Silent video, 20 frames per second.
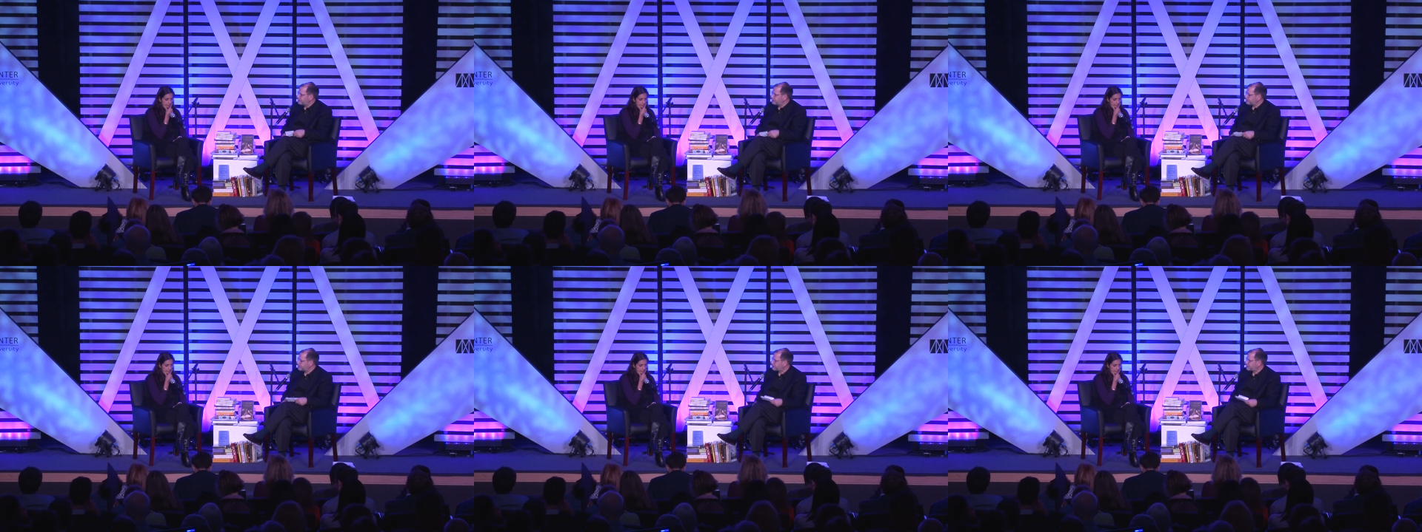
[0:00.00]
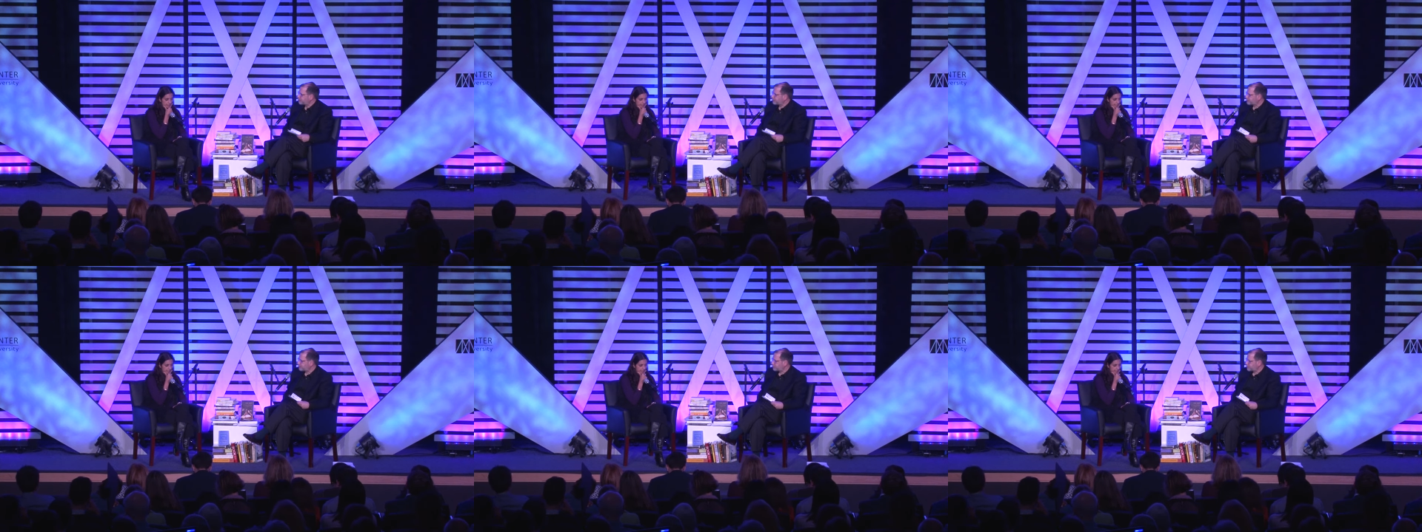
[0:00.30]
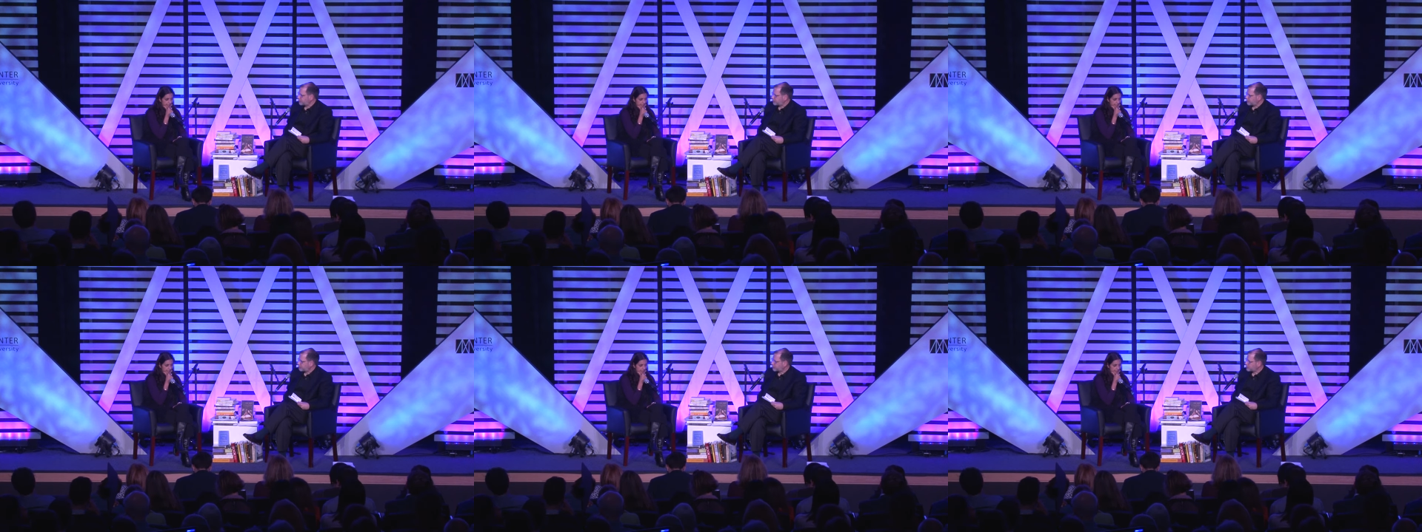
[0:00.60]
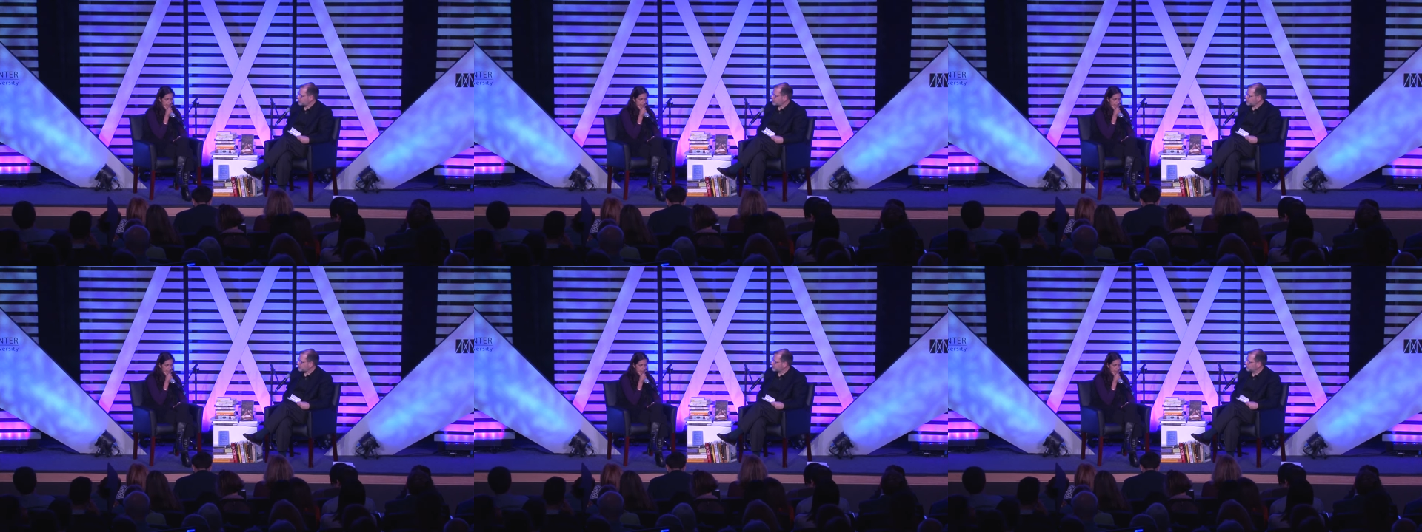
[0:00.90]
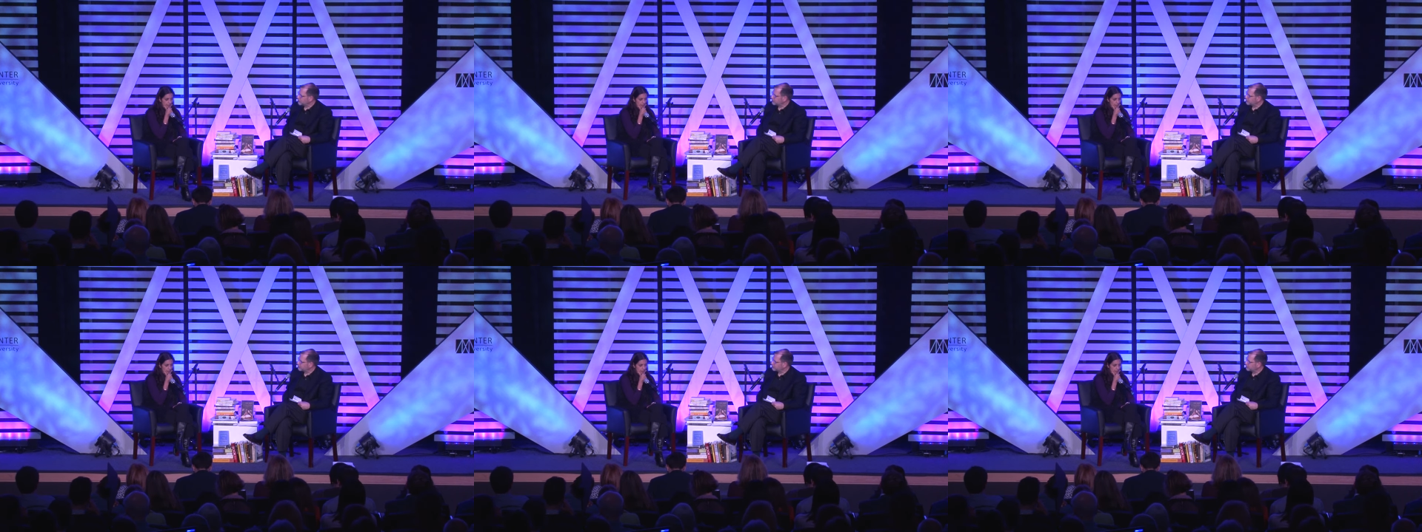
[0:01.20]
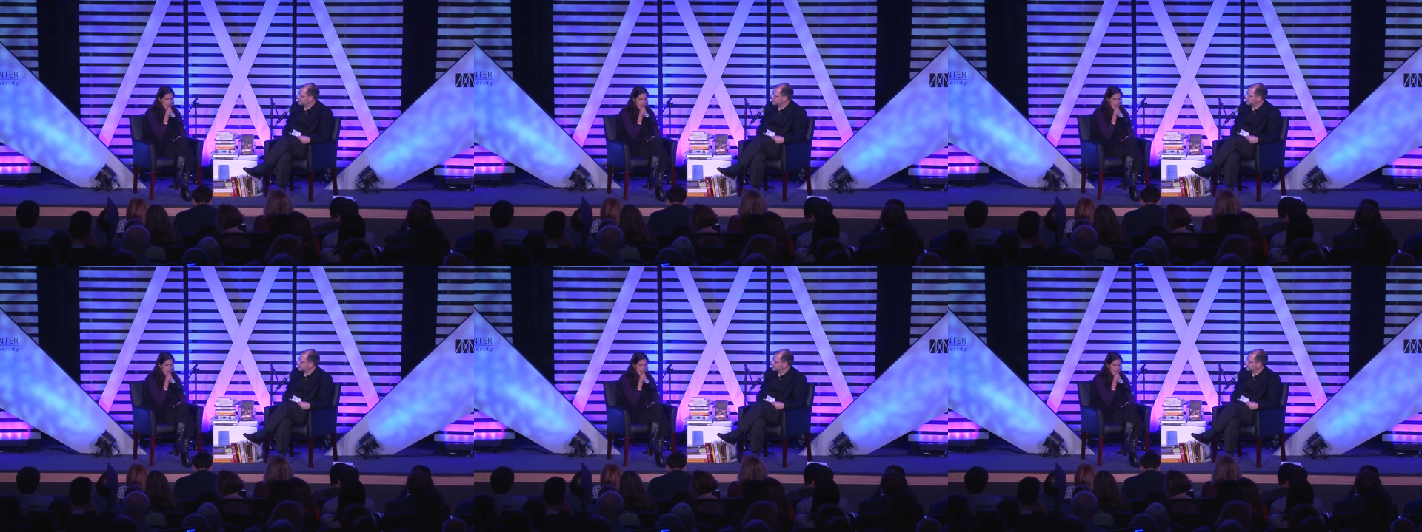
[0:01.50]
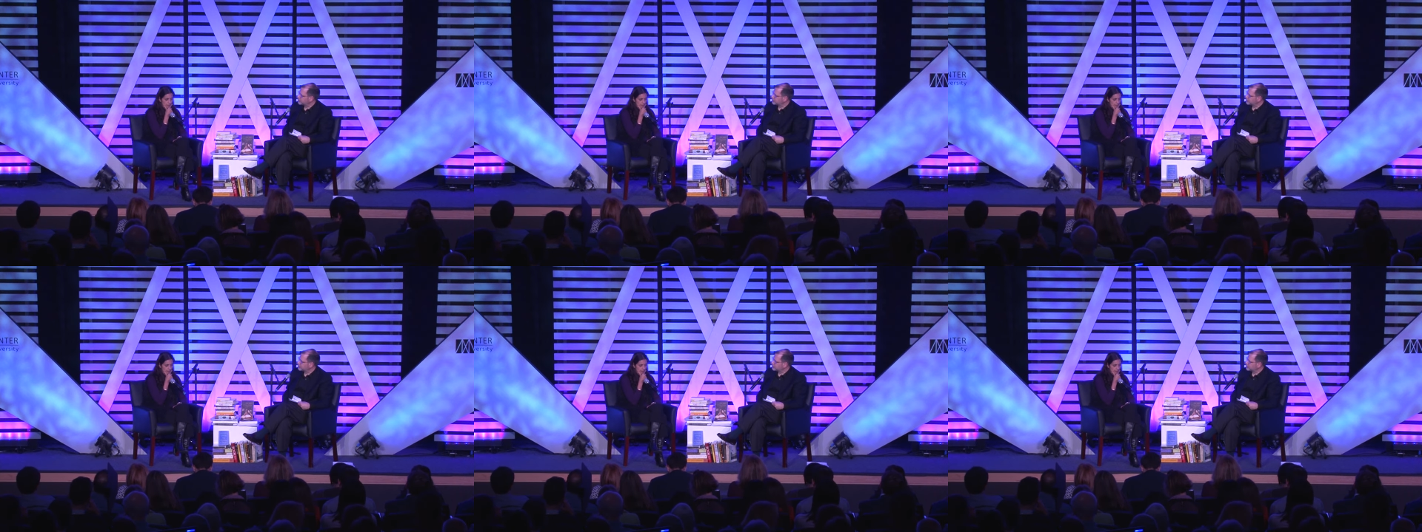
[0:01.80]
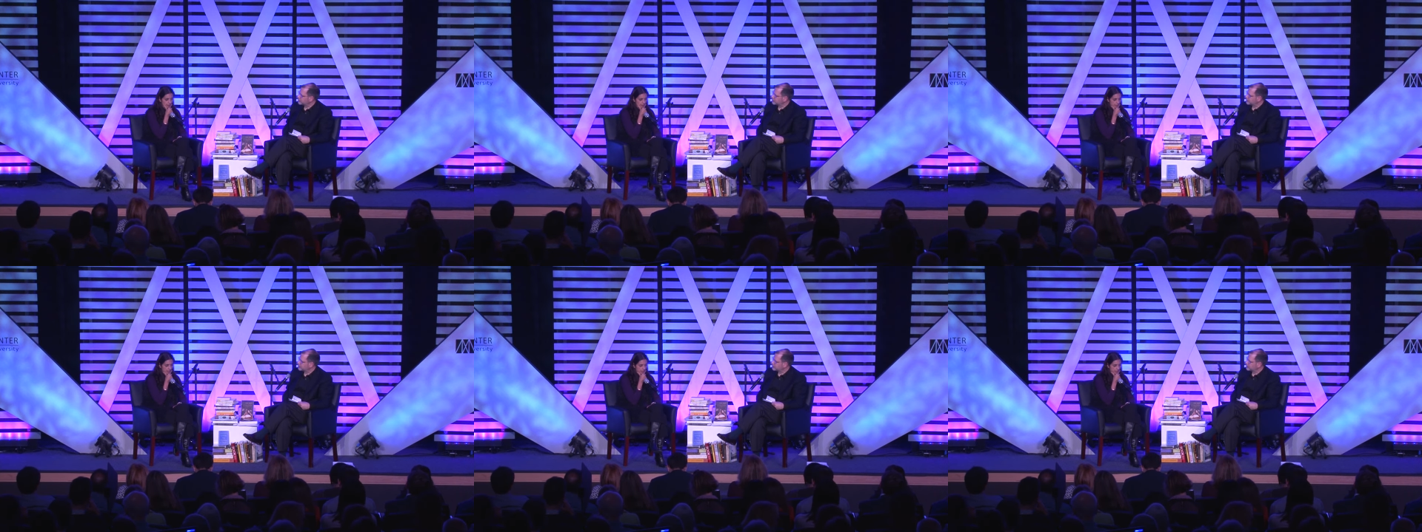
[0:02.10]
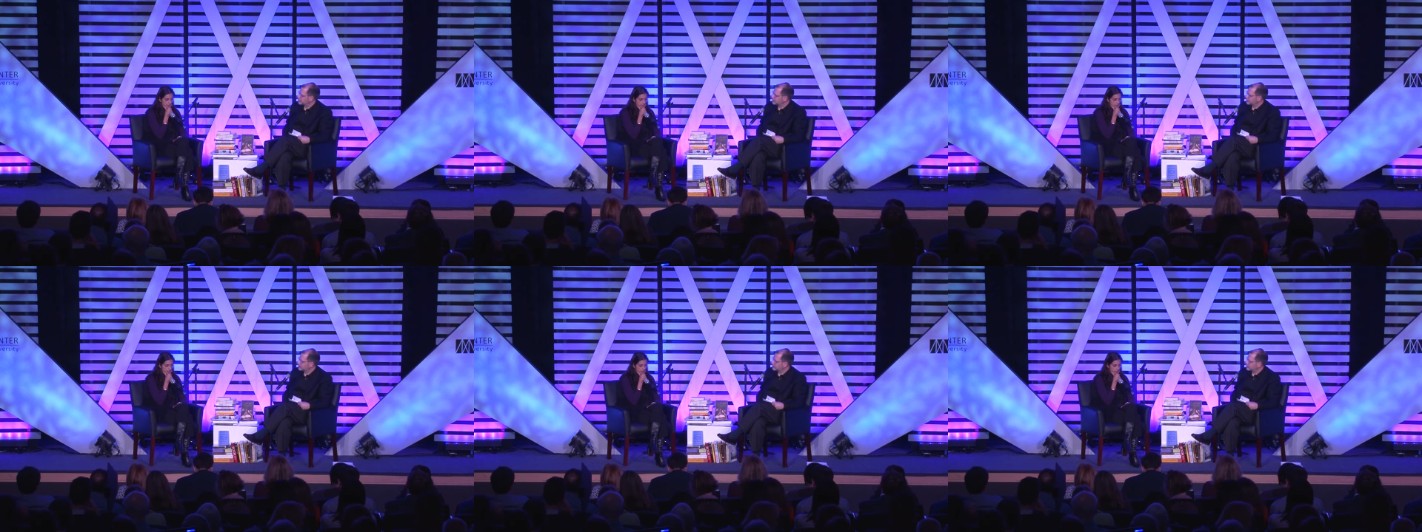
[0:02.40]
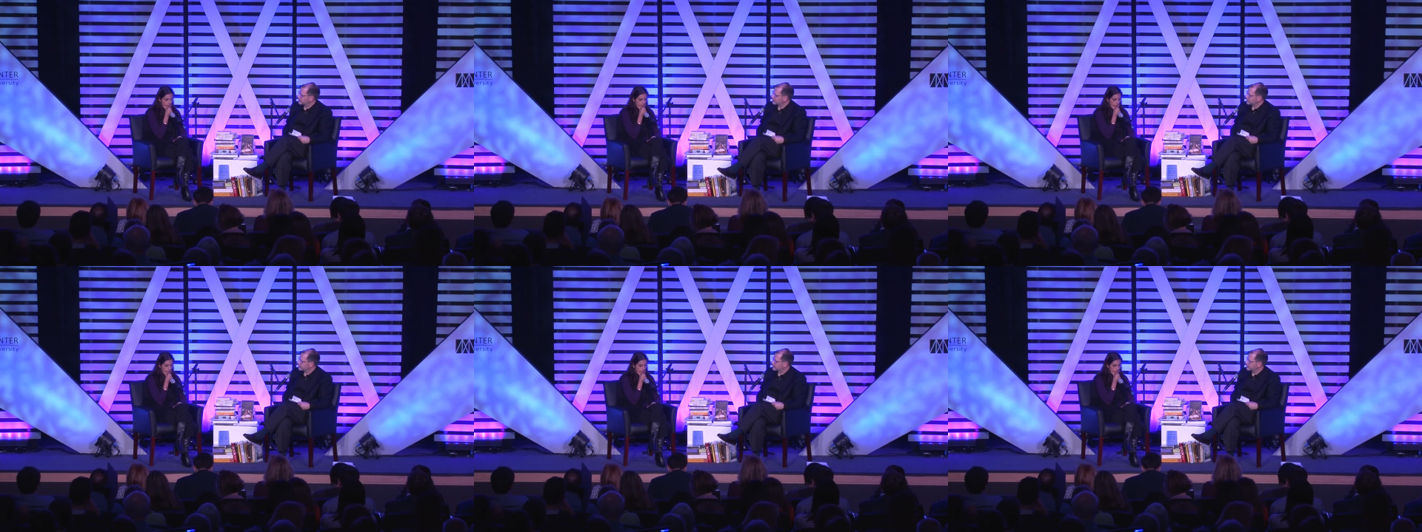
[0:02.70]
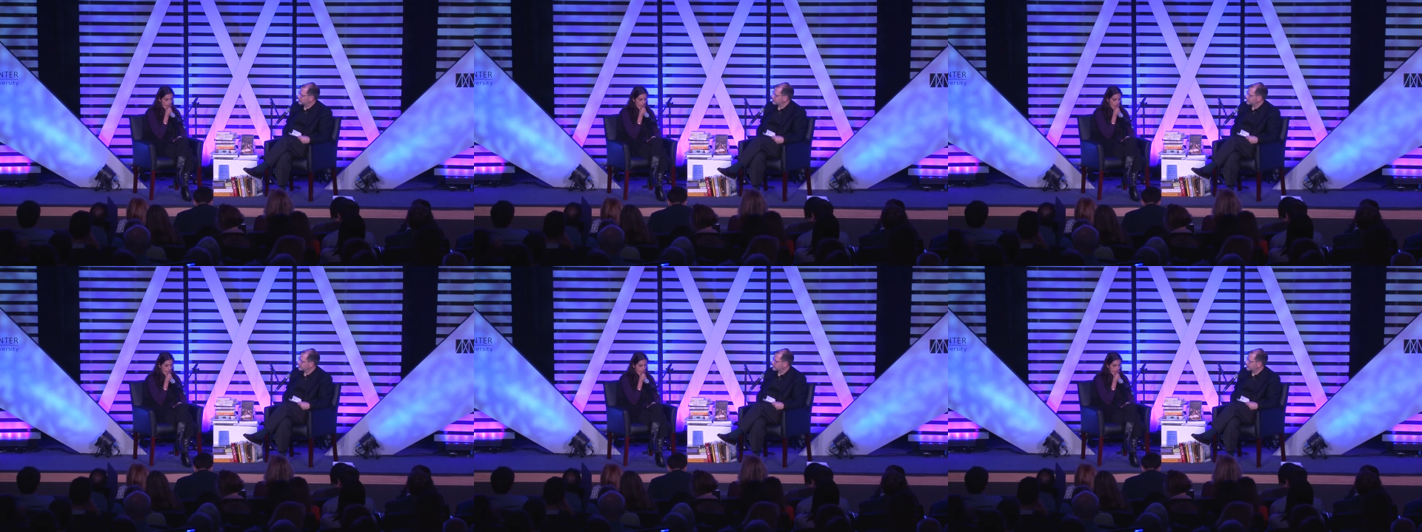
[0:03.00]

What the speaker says: [unreadable: no face in view]